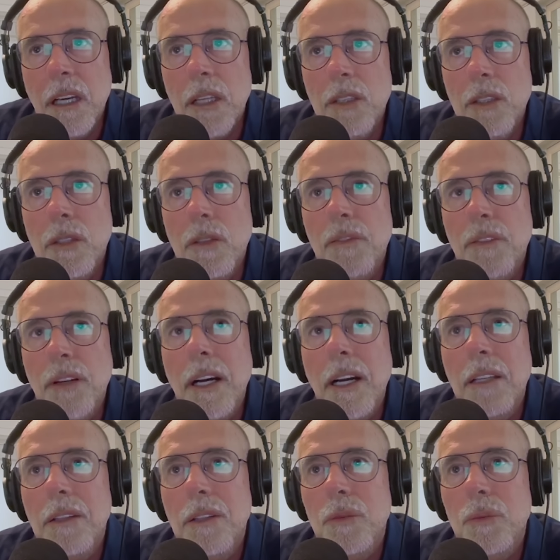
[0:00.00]
you'll
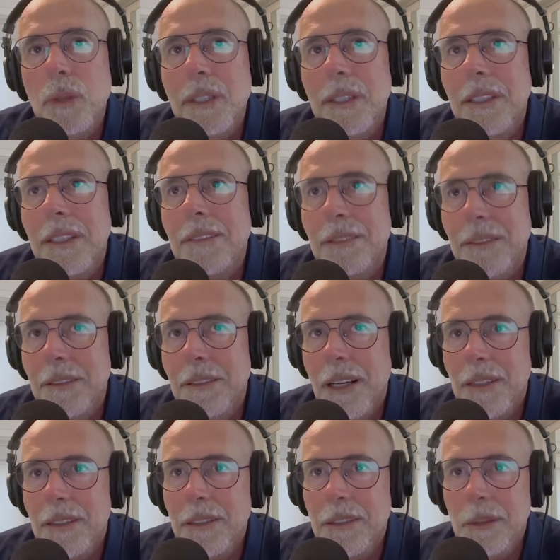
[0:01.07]
find there really isn't a
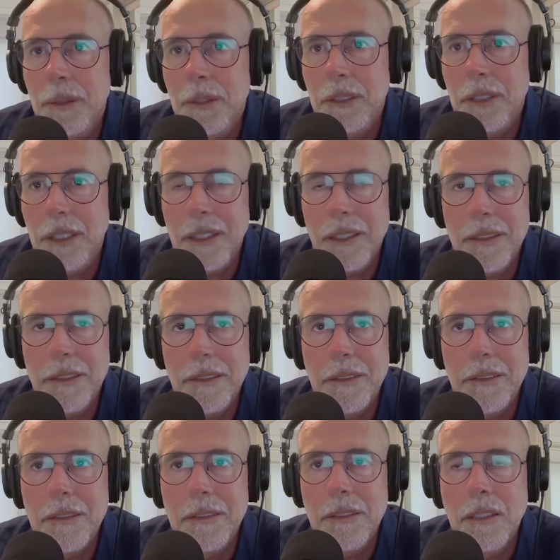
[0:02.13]
lot to do with your
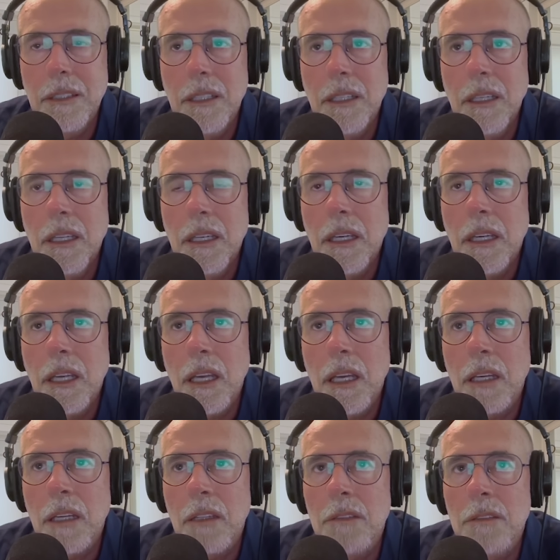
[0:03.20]
kids.
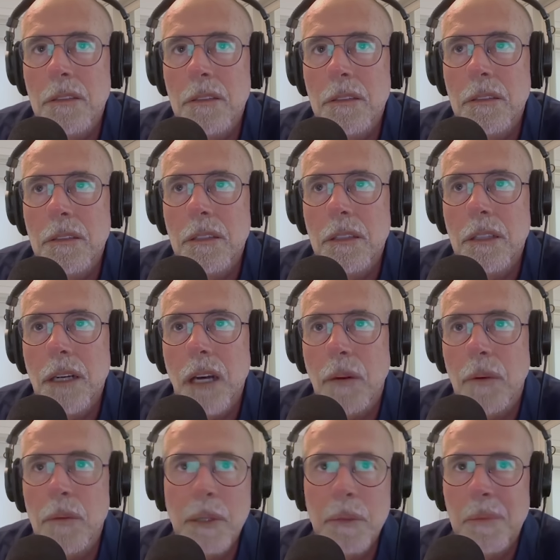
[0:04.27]
And I
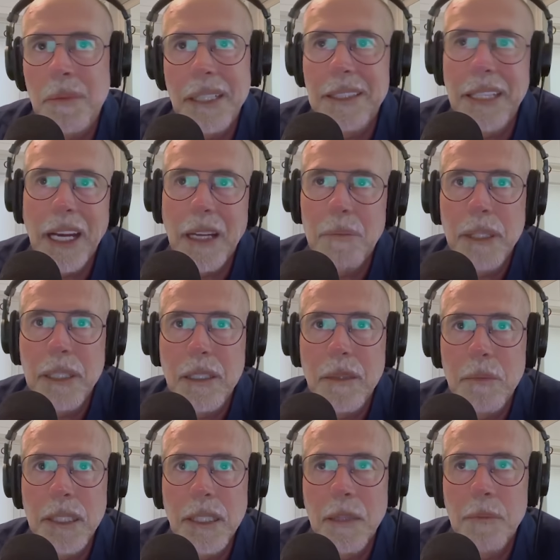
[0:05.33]
remember my dad picking
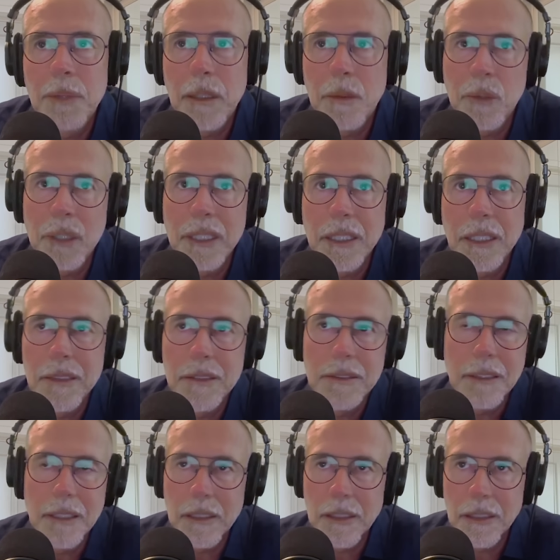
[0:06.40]
me up on weekends.
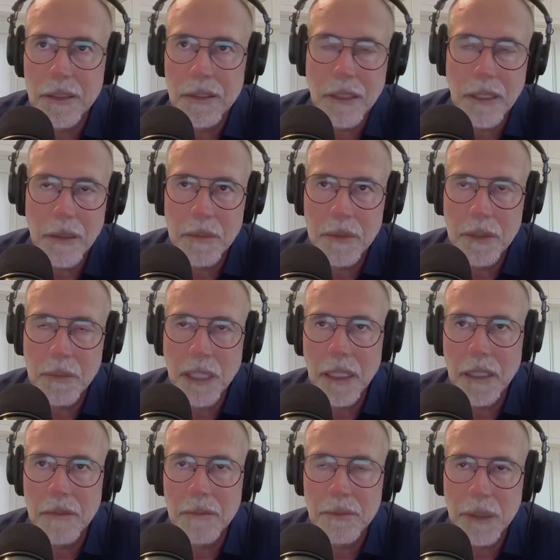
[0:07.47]
He used to come
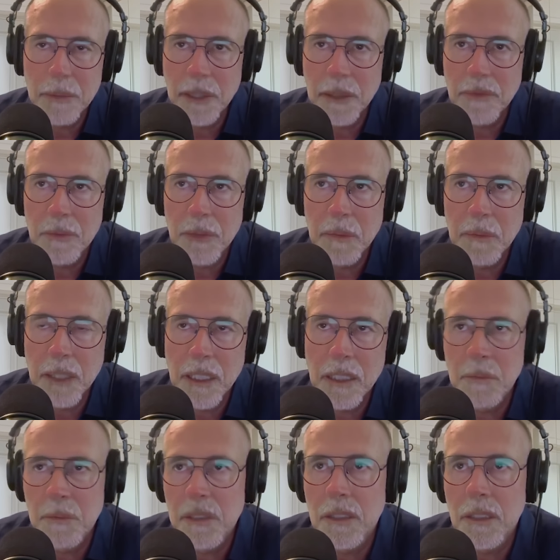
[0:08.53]
to pick me up for my
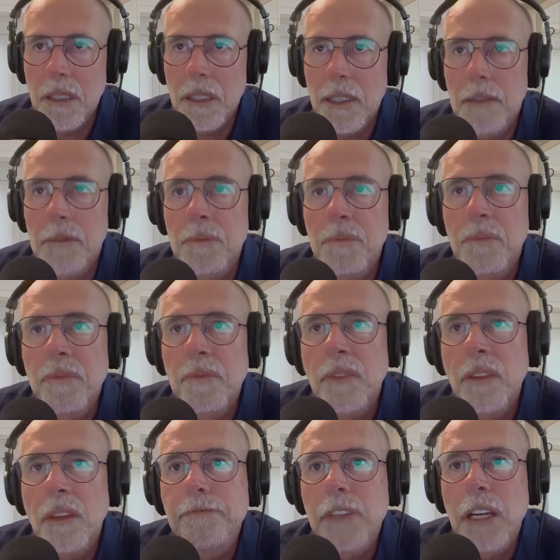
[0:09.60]
mom's.
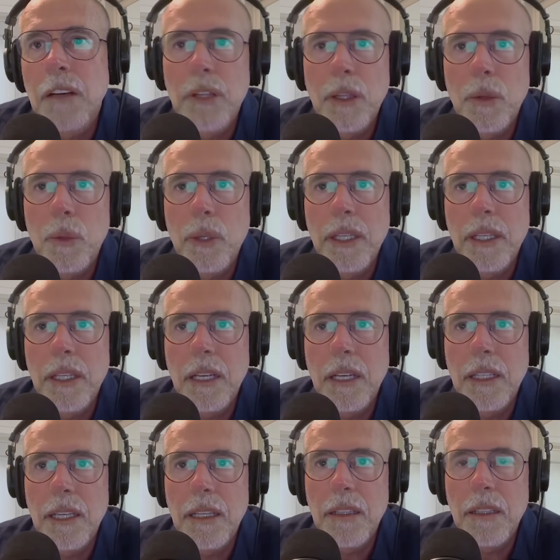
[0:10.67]
Every other weekend, I'd
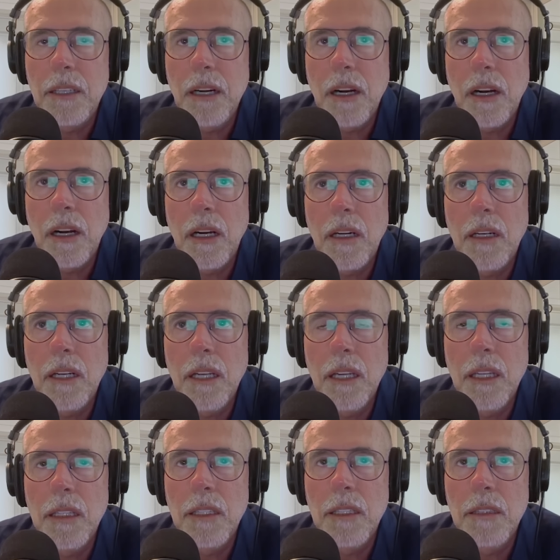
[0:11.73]
get in the car
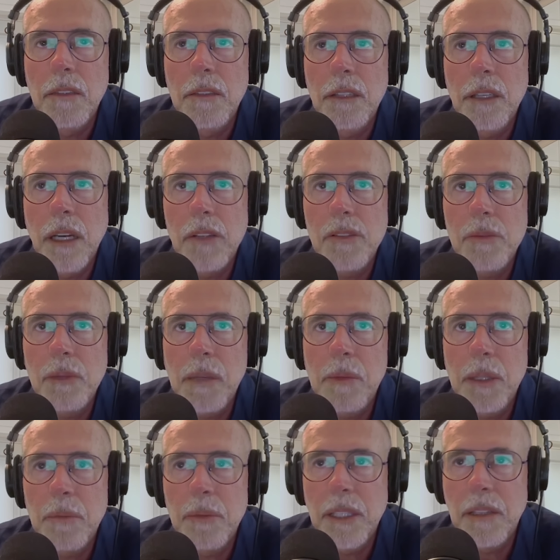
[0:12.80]
and he'd say, "How's your mom?" And
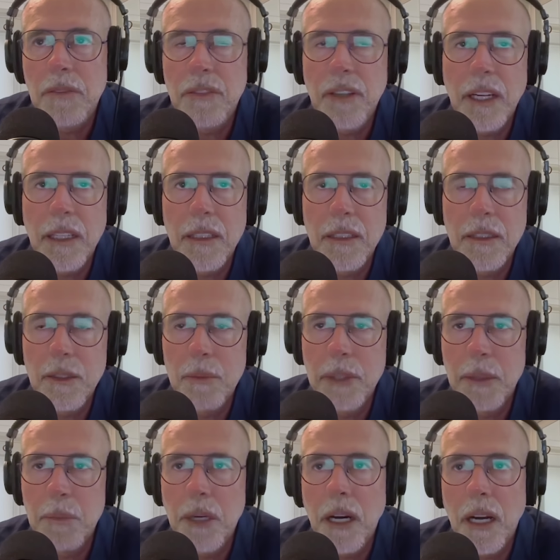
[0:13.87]
I'd be like, "Fine." And then there'd be
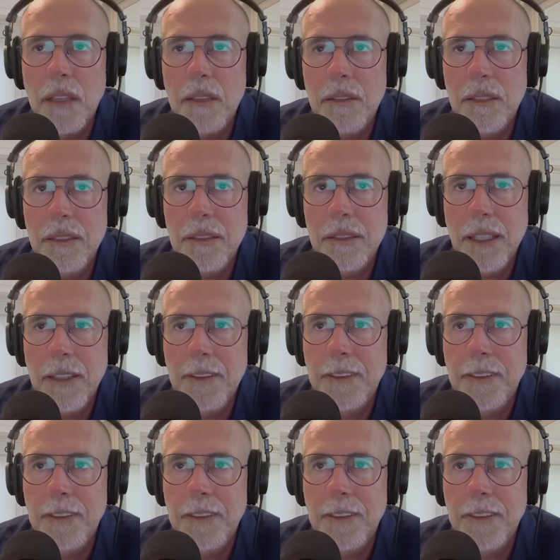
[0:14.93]
a pause and he'd say,